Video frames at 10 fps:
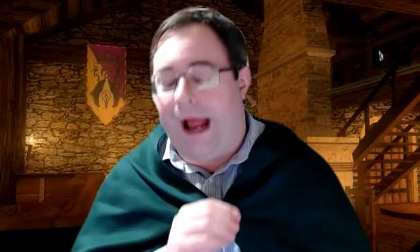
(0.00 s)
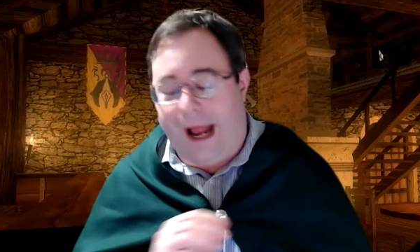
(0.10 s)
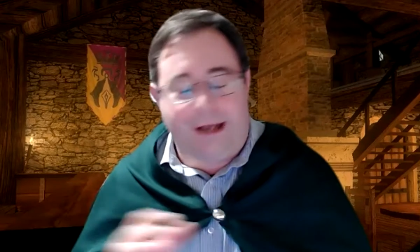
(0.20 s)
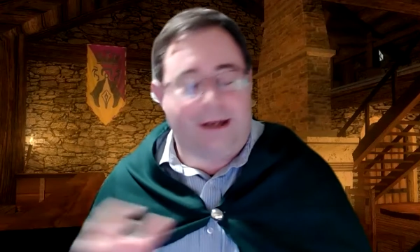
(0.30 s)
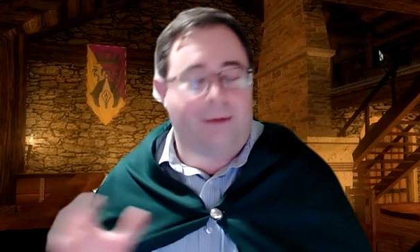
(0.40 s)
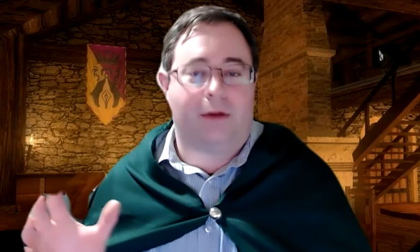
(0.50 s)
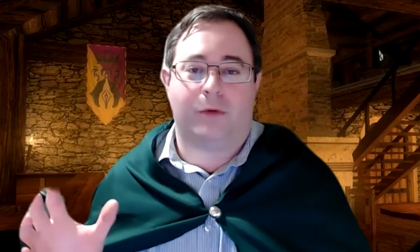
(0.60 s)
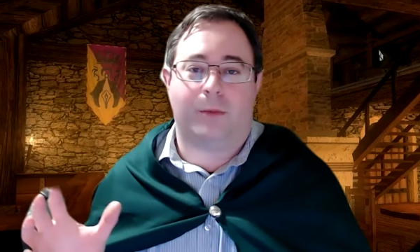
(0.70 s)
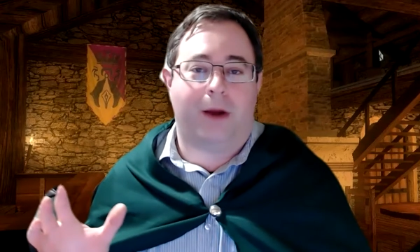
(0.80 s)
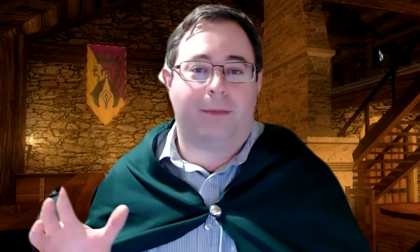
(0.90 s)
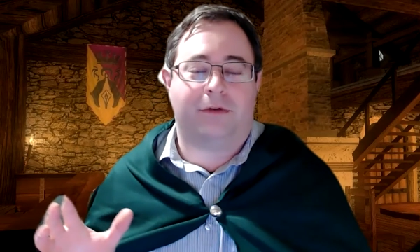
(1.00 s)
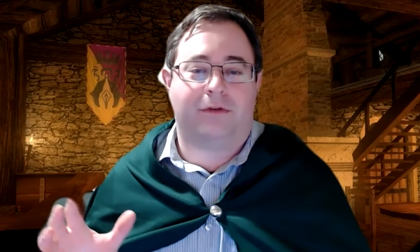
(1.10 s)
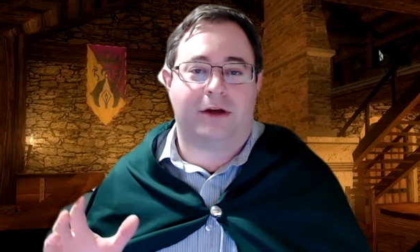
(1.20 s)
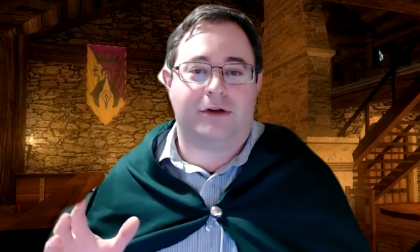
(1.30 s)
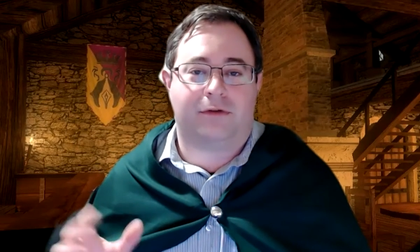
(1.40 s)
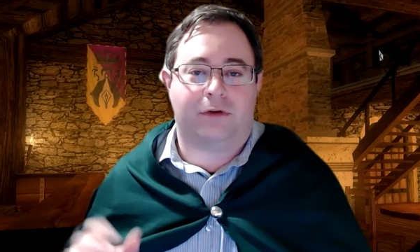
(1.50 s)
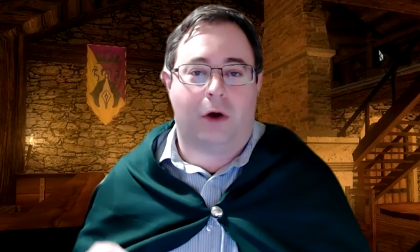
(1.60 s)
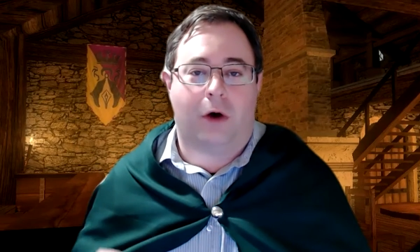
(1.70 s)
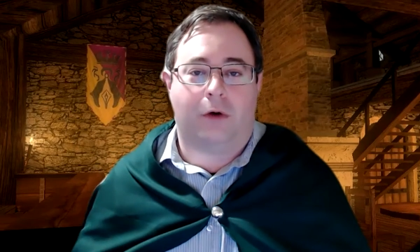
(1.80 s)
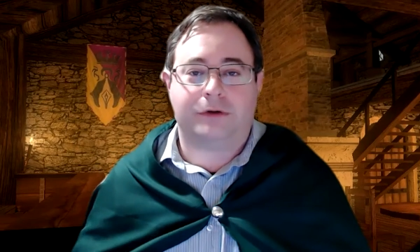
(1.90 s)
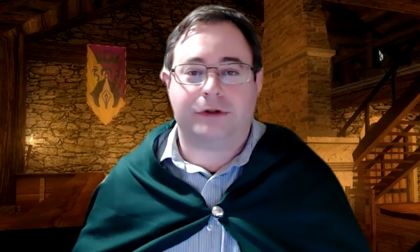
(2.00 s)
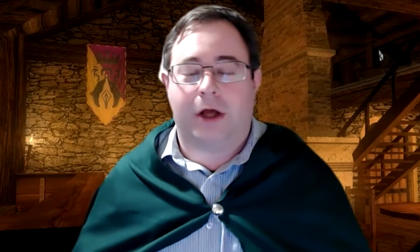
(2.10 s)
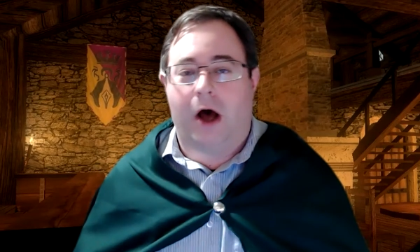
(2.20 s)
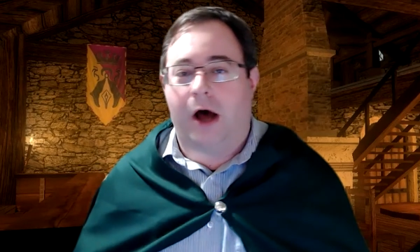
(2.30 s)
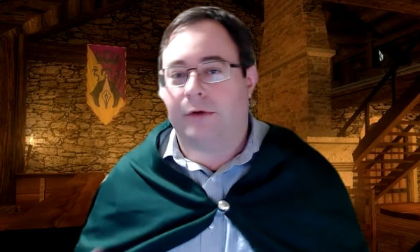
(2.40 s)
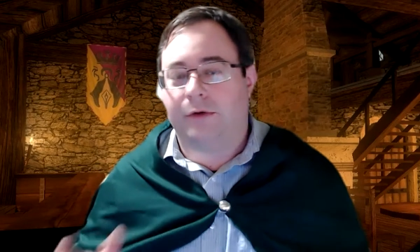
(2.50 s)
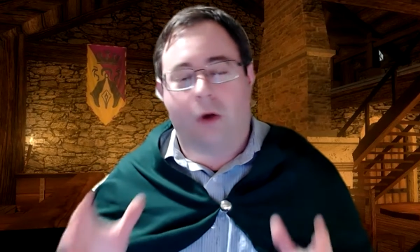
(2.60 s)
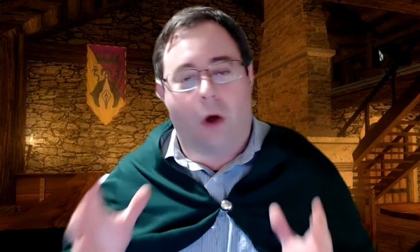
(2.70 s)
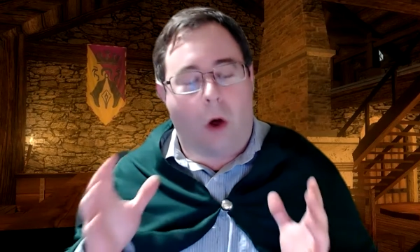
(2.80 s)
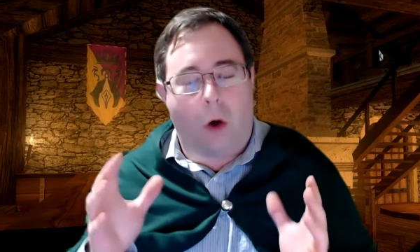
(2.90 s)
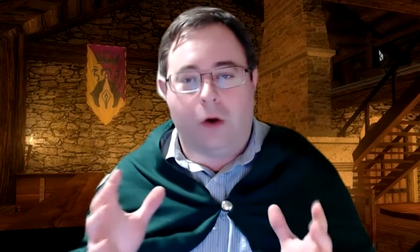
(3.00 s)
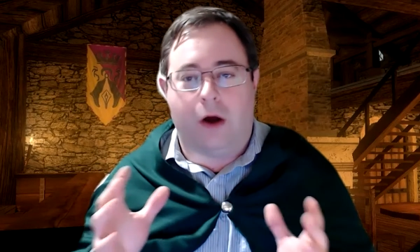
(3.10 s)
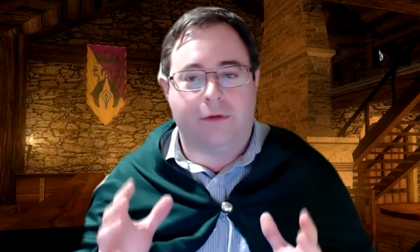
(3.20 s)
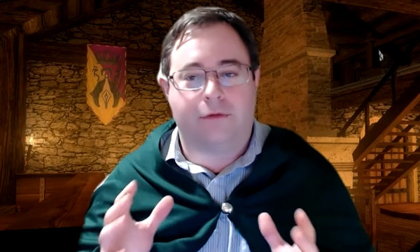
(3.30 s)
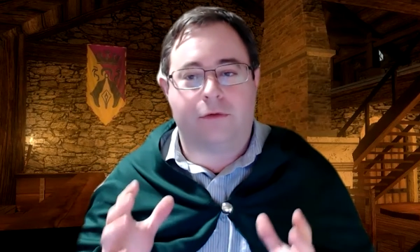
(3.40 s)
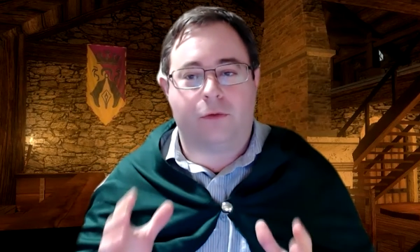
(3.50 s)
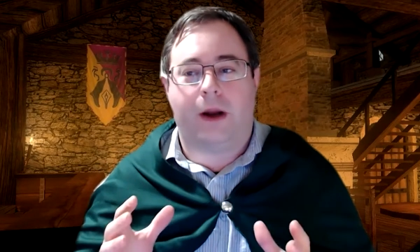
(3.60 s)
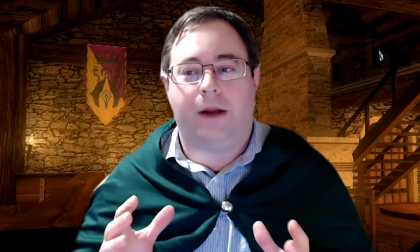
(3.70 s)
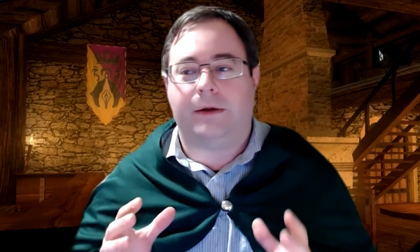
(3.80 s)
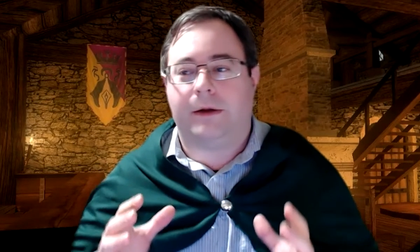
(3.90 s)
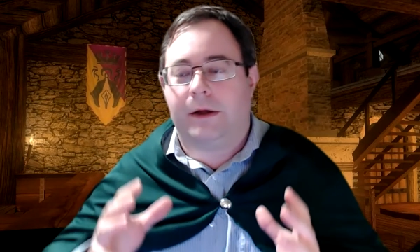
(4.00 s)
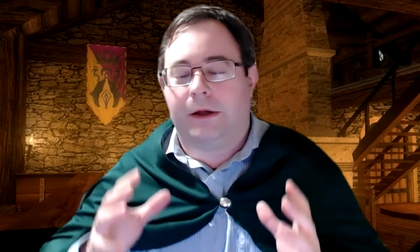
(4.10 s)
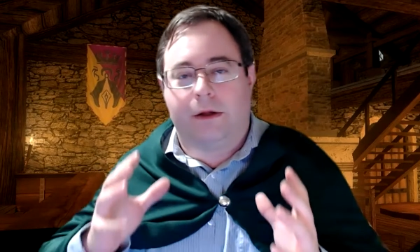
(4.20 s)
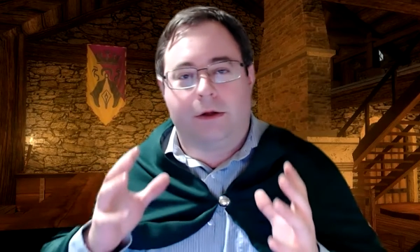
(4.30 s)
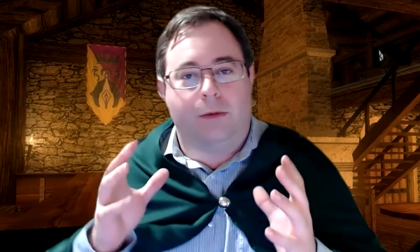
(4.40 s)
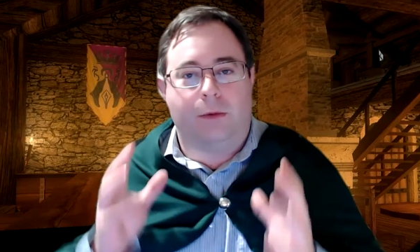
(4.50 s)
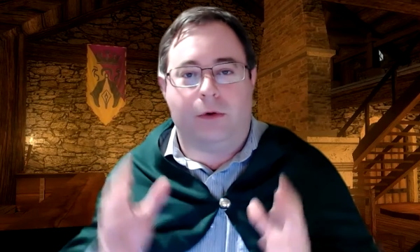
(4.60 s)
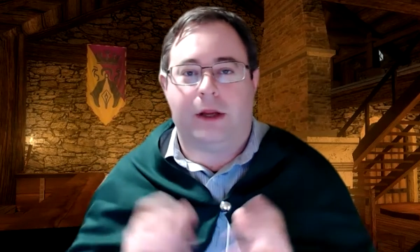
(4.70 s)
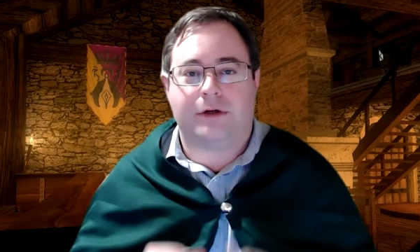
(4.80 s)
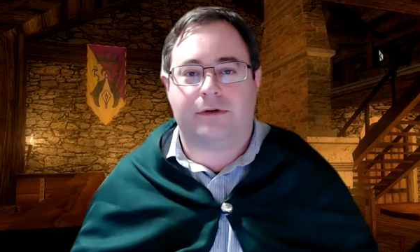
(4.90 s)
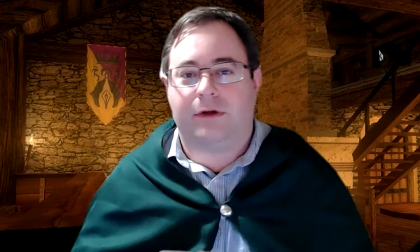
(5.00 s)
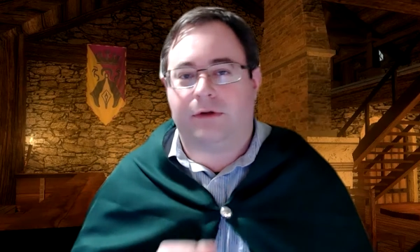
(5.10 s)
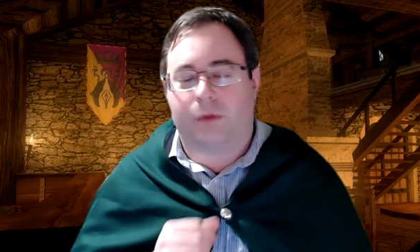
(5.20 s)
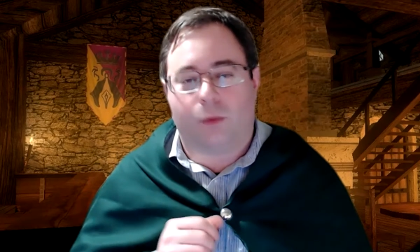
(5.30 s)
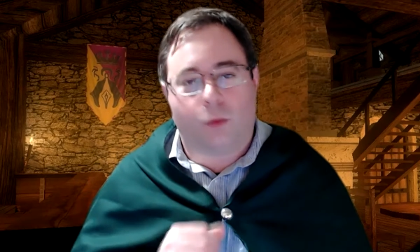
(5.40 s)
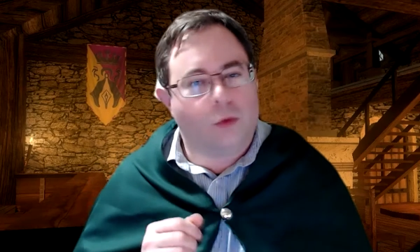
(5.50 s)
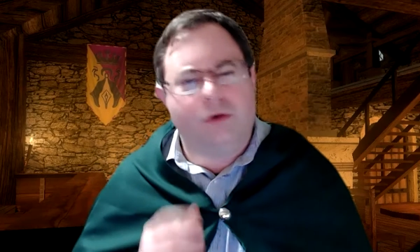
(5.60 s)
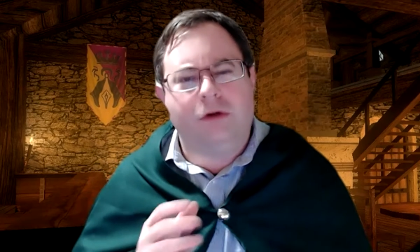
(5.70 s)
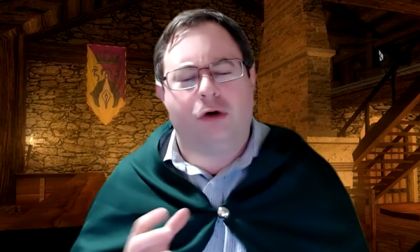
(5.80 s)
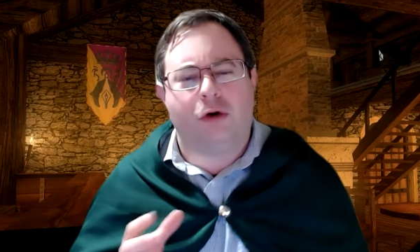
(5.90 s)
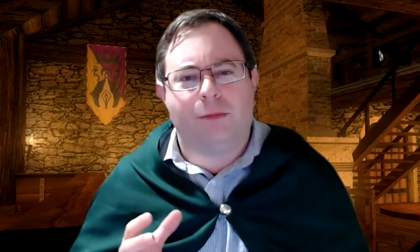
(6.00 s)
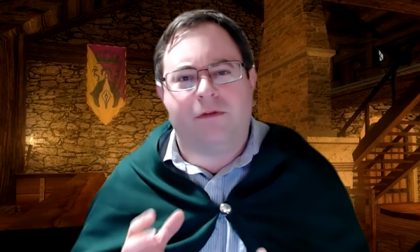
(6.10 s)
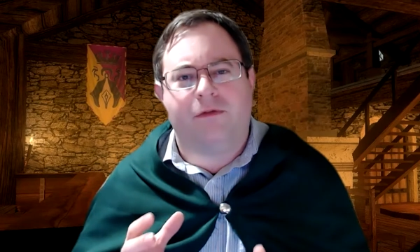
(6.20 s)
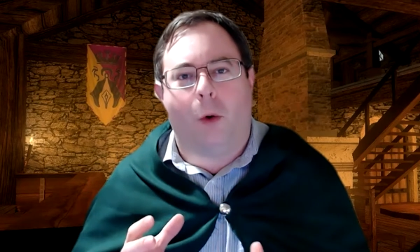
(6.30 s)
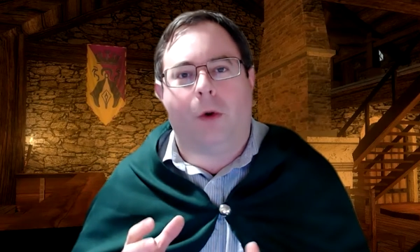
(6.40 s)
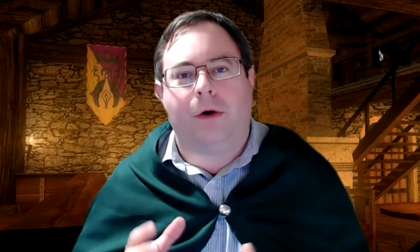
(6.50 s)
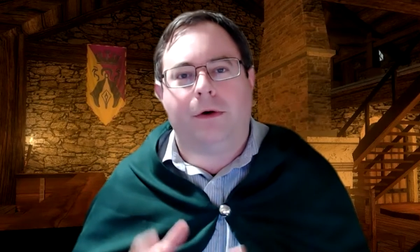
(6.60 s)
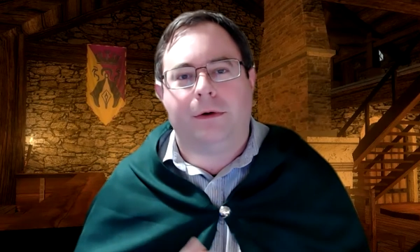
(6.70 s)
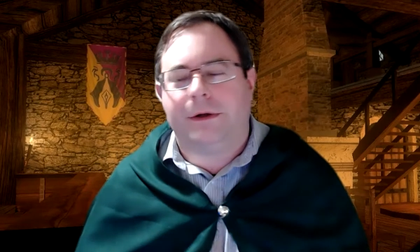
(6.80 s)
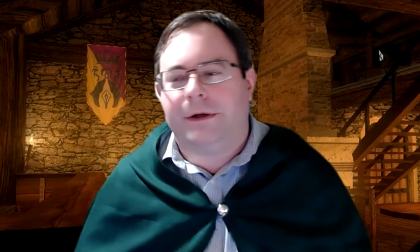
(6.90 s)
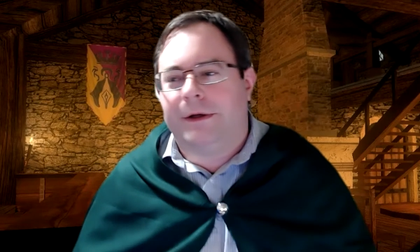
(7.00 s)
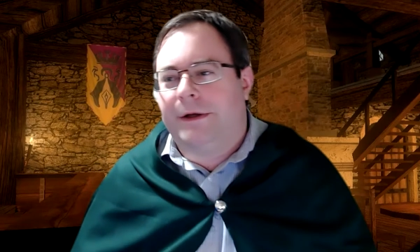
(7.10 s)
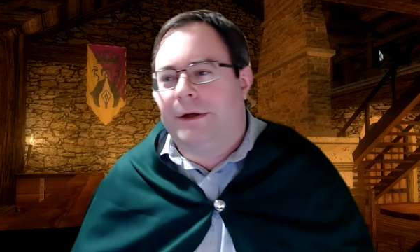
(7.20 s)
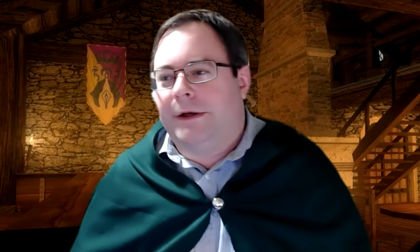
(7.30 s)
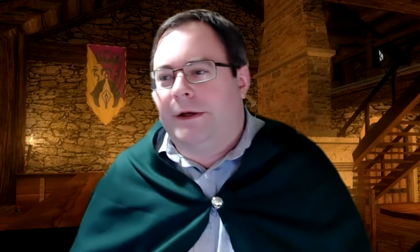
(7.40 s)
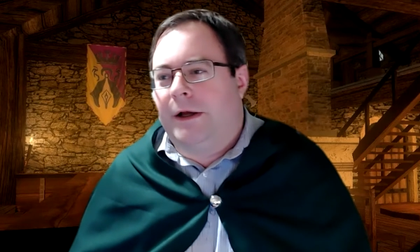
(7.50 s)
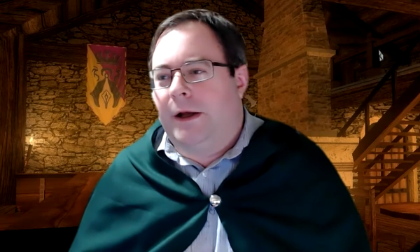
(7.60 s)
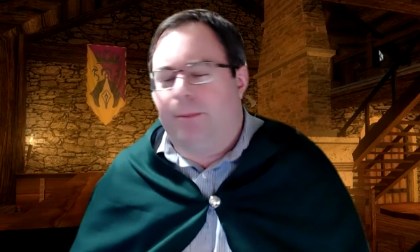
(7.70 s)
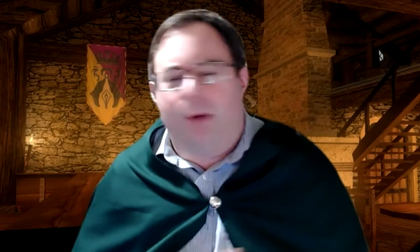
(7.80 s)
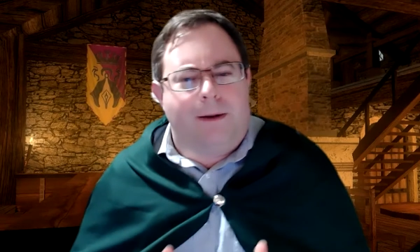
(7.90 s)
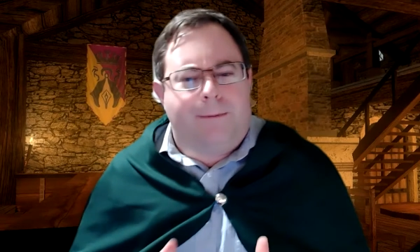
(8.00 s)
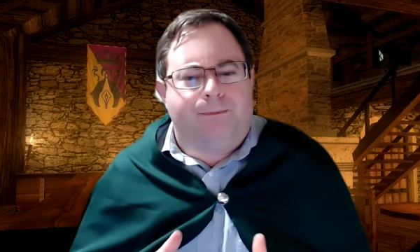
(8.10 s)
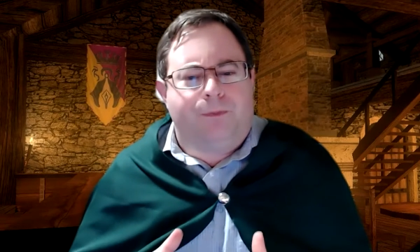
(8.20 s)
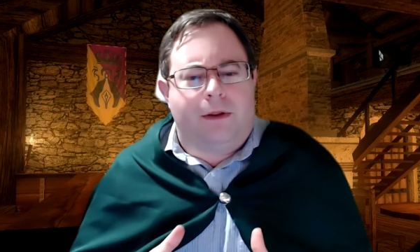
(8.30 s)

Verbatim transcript: and get me through my presentations in college. I learned all kinds of great communication skills that really took me forward. But,